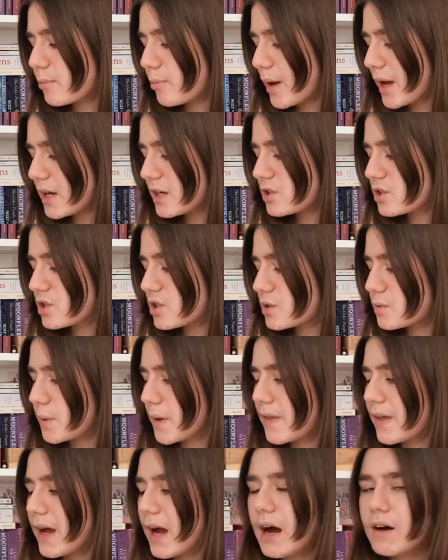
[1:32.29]
pages where
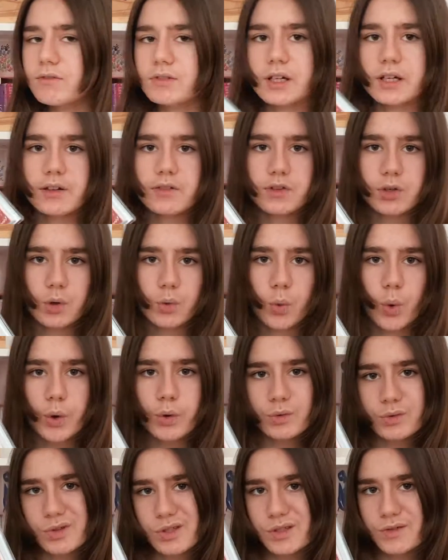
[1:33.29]
they have like the
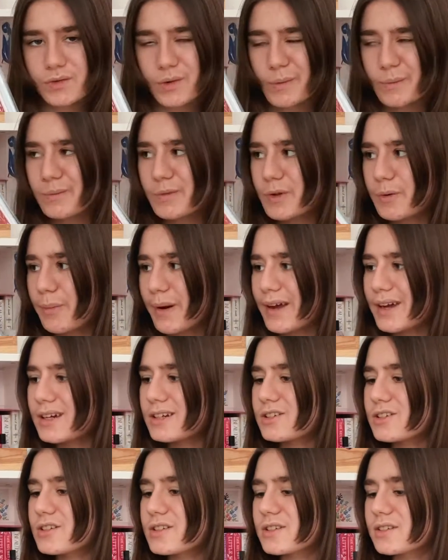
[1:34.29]
quotes from the pages,